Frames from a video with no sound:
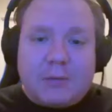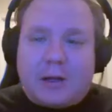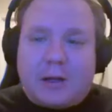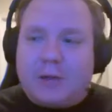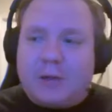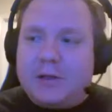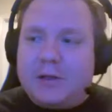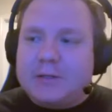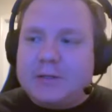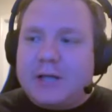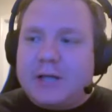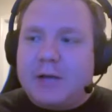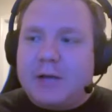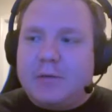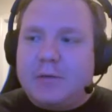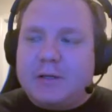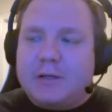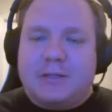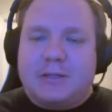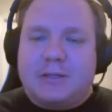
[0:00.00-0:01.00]
game. And I think
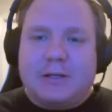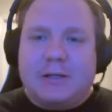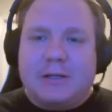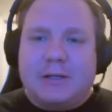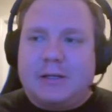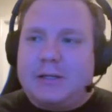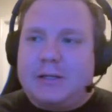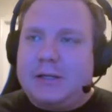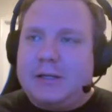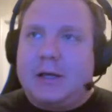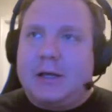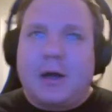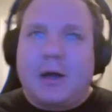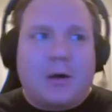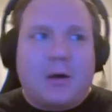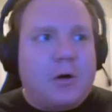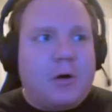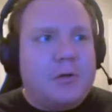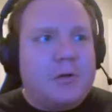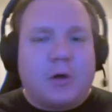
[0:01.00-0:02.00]
Tyrese he
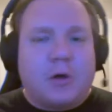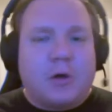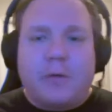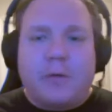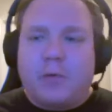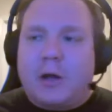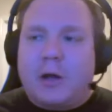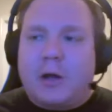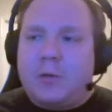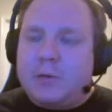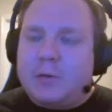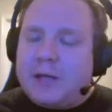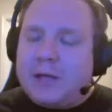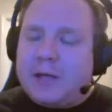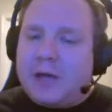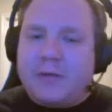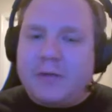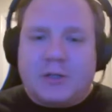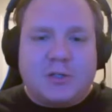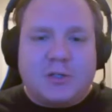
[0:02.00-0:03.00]
got called this overrated when he
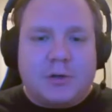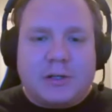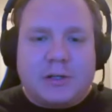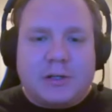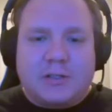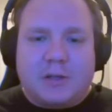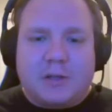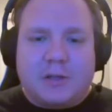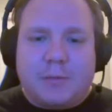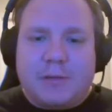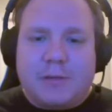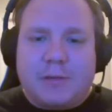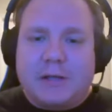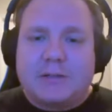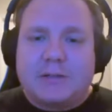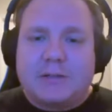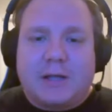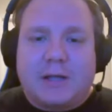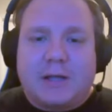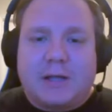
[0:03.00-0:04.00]
had that shooting slump. But
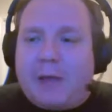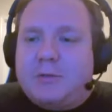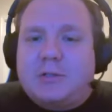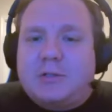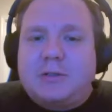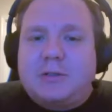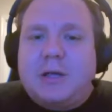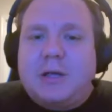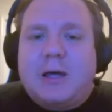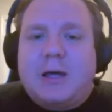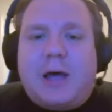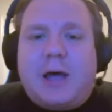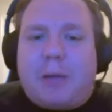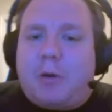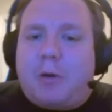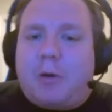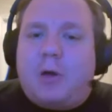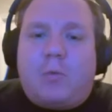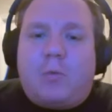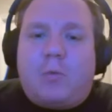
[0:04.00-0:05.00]
he's like, I'm
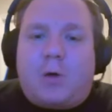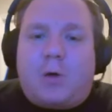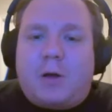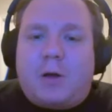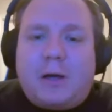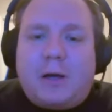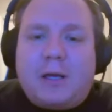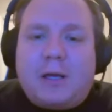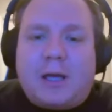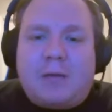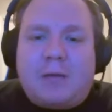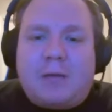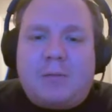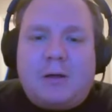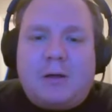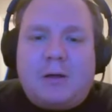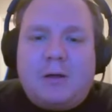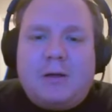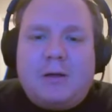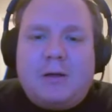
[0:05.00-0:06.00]
gonna work on my
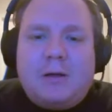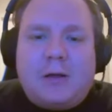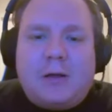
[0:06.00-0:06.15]
game.